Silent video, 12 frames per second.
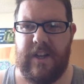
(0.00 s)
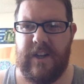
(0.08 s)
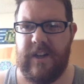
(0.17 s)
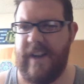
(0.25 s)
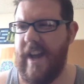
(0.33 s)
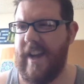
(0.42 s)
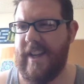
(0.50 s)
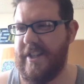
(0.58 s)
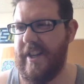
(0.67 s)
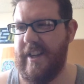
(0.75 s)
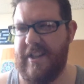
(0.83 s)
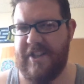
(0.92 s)
Or yeah, I guess
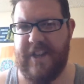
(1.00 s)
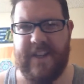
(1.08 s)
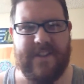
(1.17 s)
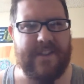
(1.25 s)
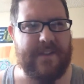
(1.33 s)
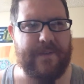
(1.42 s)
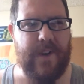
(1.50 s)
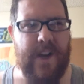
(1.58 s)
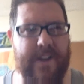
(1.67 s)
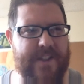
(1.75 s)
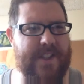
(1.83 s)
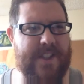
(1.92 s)
she sheds the
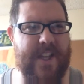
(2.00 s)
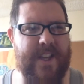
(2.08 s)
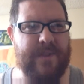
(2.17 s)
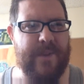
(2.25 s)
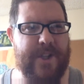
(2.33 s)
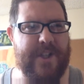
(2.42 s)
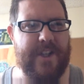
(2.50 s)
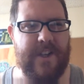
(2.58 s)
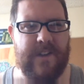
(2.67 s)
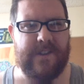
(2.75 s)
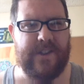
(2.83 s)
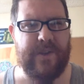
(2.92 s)
frog skin when she
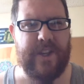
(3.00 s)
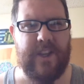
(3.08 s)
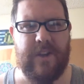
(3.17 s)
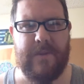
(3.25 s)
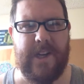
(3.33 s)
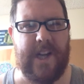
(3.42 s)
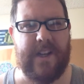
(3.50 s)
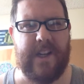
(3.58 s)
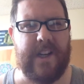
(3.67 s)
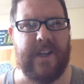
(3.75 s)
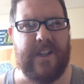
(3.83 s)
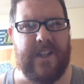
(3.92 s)
turns into a human. I don't
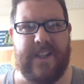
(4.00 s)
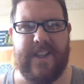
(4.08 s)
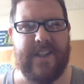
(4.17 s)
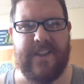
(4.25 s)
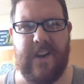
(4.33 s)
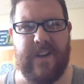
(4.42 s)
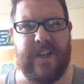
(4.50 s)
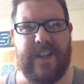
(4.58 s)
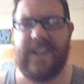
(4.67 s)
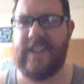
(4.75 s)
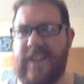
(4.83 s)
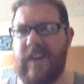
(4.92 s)
know. It's hard
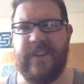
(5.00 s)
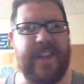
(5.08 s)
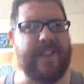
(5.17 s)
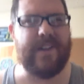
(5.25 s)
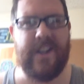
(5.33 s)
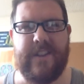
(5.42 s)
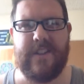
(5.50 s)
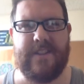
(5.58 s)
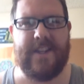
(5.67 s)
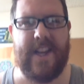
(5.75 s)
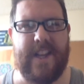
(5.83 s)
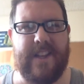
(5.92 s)
to even
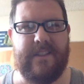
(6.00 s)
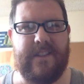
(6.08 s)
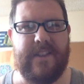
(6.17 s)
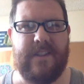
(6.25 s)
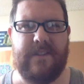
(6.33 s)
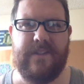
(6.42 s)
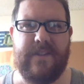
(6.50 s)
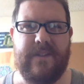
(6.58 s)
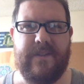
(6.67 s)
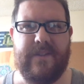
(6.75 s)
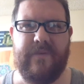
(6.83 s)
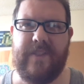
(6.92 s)
understand.
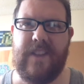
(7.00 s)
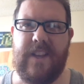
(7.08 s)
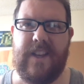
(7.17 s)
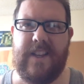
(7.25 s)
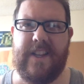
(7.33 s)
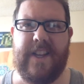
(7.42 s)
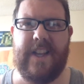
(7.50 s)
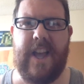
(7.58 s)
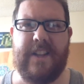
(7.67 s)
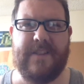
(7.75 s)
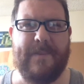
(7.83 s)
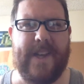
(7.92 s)

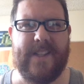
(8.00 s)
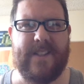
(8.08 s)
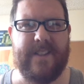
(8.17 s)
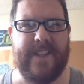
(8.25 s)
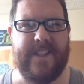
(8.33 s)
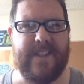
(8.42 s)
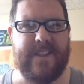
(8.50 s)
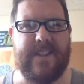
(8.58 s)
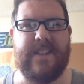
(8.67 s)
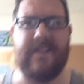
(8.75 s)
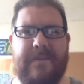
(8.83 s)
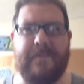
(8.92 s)
It's basically
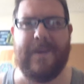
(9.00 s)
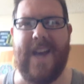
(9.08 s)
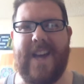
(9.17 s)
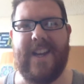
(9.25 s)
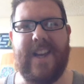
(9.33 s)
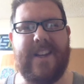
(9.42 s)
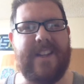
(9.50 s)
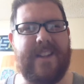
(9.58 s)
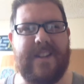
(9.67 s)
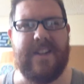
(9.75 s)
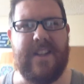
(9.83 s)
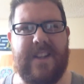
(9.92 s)
just a bad
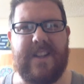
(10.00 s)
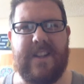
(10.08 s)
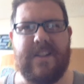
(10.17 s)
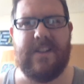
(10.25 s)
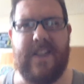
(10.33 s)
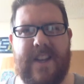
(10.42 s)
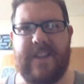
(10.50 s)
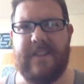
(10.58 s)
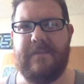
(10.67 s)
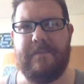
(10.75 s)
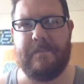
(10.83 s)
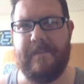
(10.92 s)
edit.
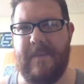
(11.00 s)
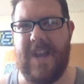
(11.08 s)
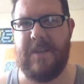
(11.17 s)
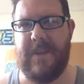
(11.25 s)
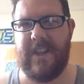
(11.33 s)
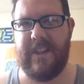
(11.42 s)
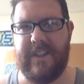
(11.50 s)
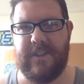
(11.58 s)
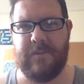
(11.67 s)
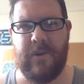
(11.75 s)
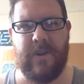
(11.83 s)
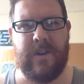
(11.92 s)
And maybe a little
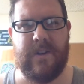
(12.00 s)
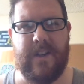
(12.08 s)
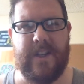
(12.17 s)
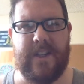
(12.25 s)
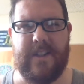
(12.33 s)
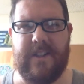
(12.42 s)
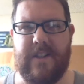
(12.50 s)
more,